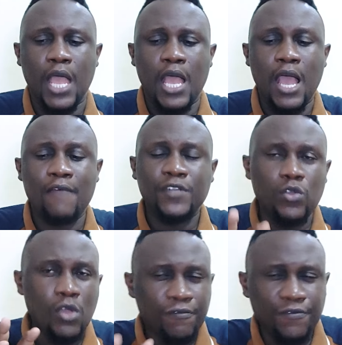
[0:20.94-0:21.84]
After
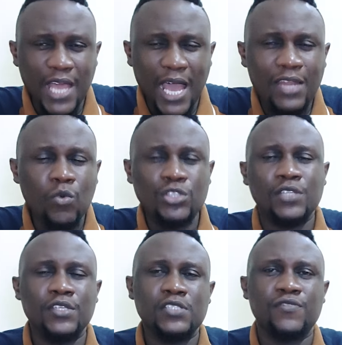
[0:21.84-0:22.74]
you have done watching
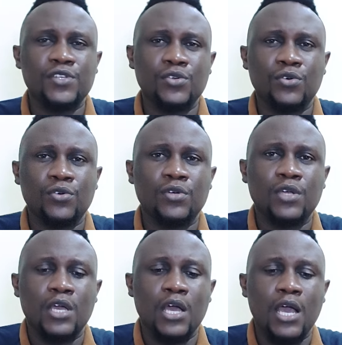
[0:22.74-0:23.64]
this video
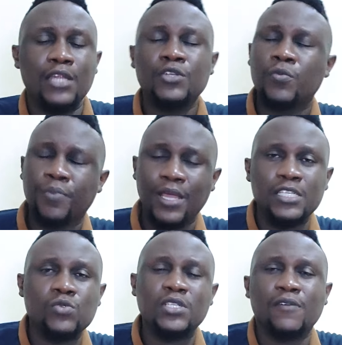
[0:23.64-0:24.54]
and you
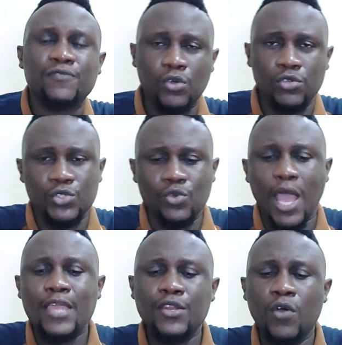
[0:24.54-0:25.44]
practice what I've taught you,
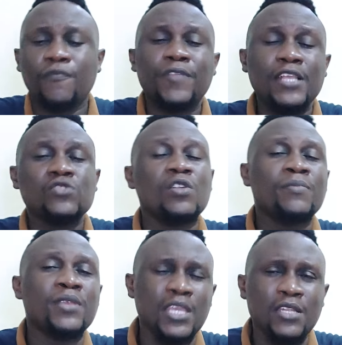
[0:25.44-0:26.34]
I know things will
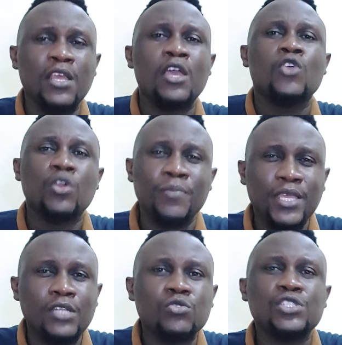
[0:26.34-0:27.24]
begin. You'll
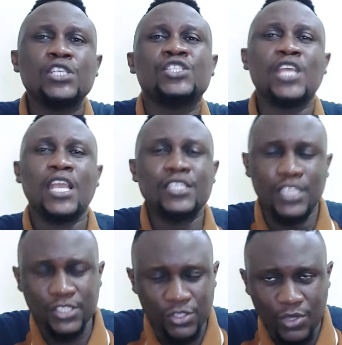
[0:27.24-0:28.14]
begin to see
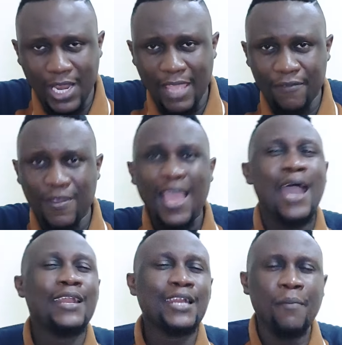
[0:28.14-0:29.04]
changes in your life,
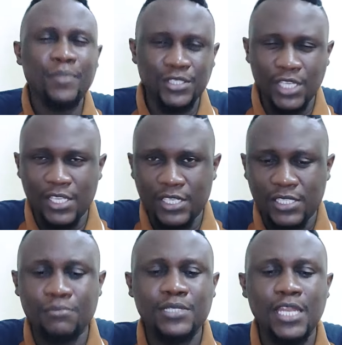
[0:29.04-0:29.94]
rapid changes.
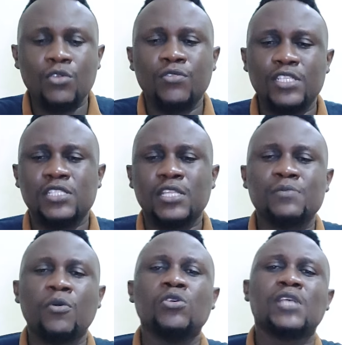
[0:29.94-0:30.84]
I'm telling you this thing
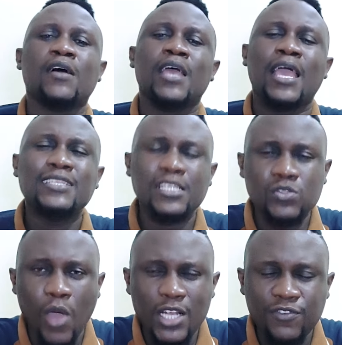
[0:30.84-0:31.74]
because it has
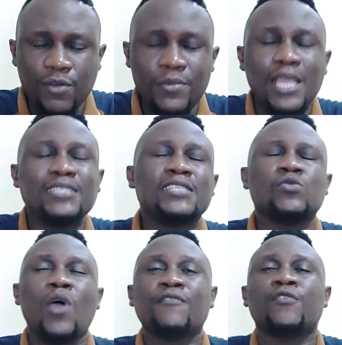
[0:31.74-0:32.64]
worked for me and it has
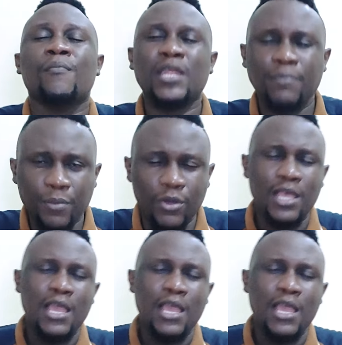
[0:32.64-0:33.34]
worked for many people